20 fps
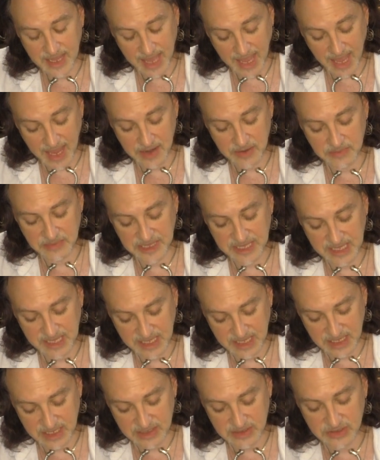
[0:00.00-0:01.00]
can be
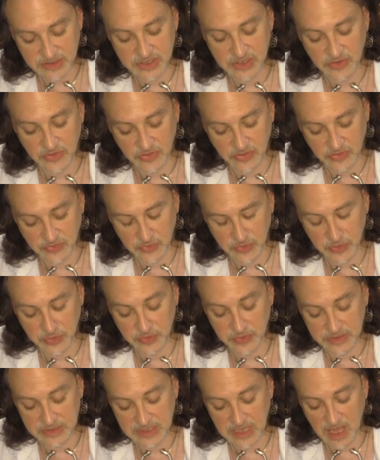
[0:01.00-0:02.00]
healed
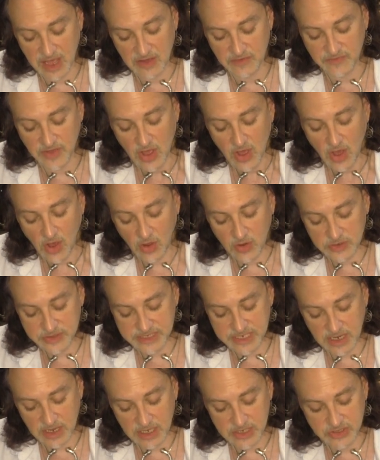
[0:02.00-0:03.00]
through love.
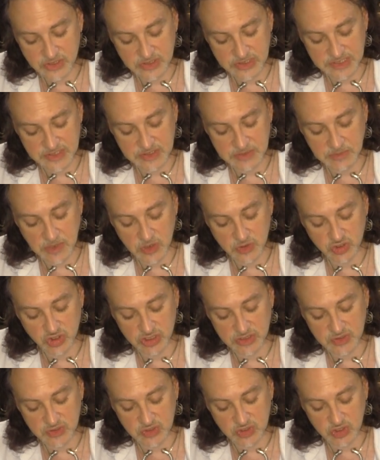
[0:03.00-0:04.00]
Holding on to these
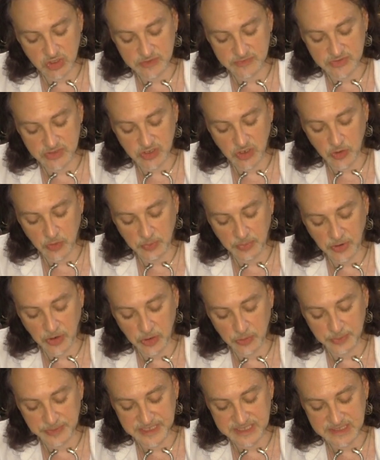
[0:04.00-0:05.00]
emotions serves no
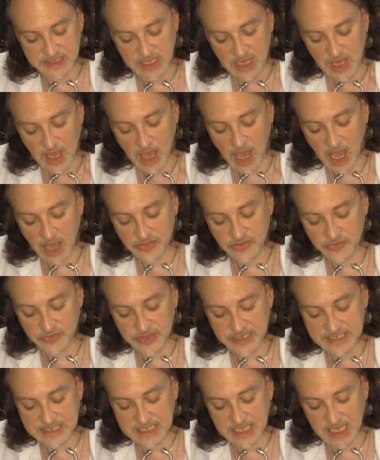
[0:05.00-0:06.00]
purpose other
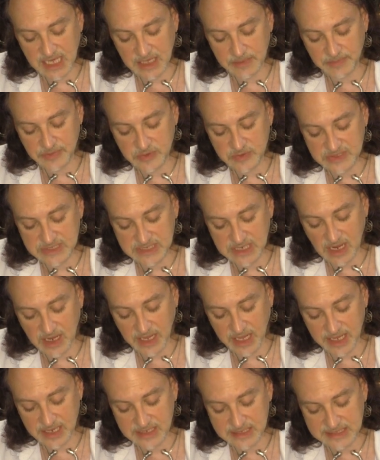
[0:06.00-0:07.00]
than to keep you
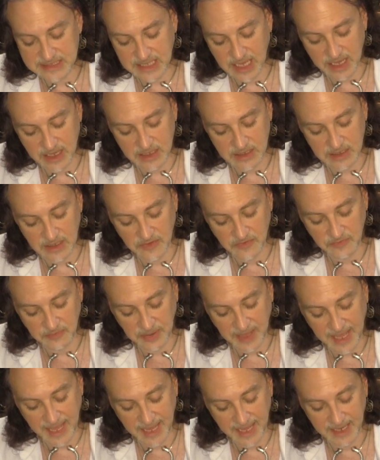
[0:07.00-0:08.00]
stuck in a cycle of
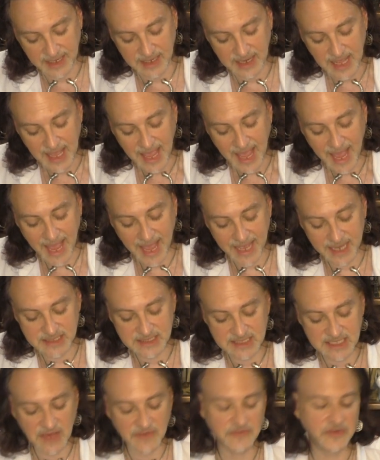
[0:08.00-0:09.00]
pain
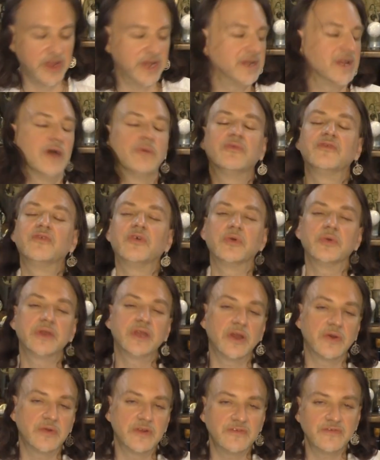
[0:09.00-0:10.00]
and suffering. Now, before
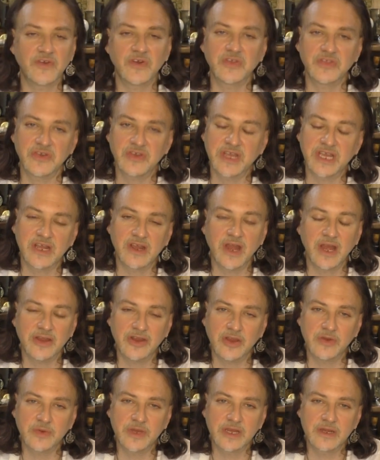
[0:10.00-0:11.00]
we go any further here, I
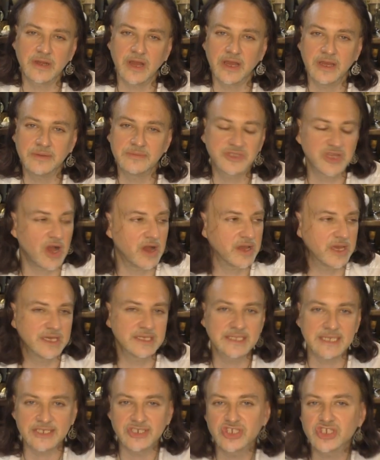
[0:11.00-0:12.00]
know I am talking
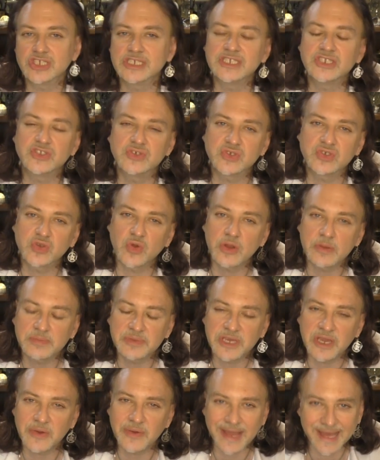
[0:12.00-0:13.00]
essentially to
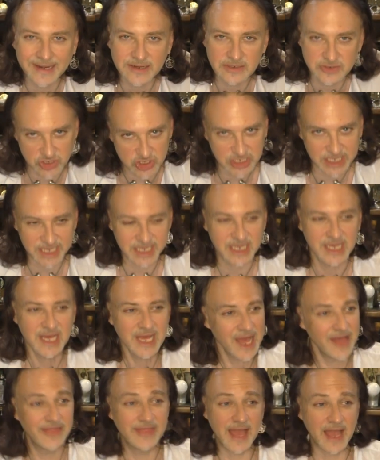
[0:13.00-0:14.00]
Scorpio energy
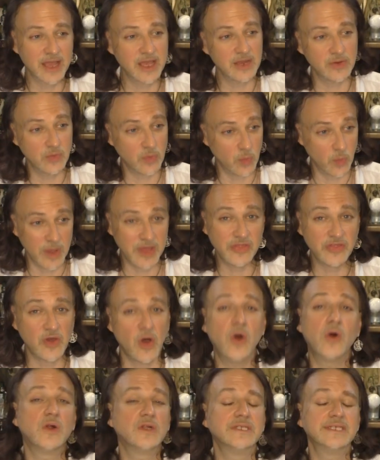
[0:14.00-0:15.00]
that can
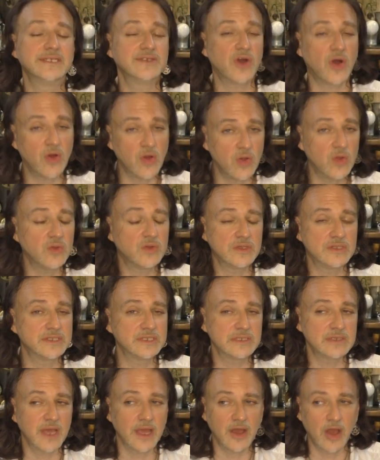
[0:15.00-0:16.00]
withhold and
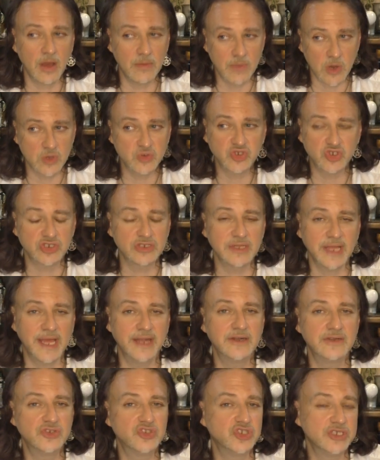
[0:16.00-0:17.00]
hold emotional
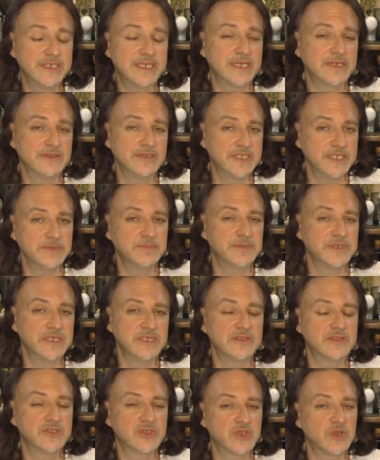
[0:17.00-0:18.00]
energy down deep
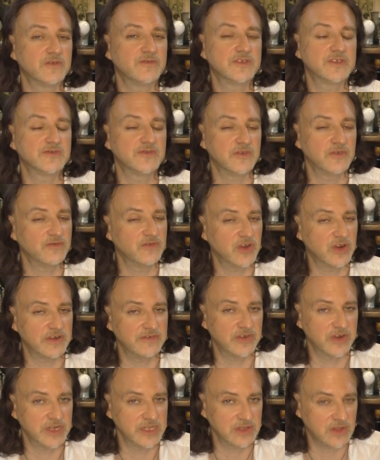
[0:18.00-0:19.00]
beneath the surface for a
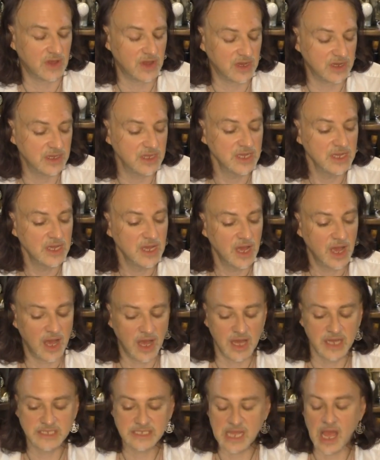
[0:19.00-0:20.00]
very, very long
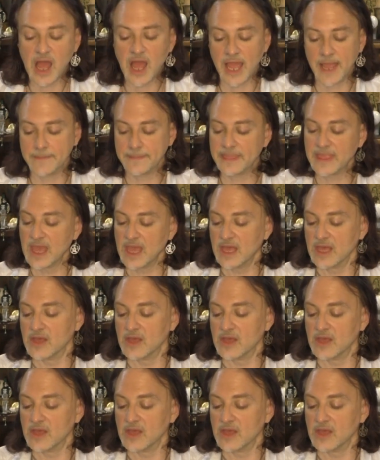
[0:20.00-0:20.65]
time.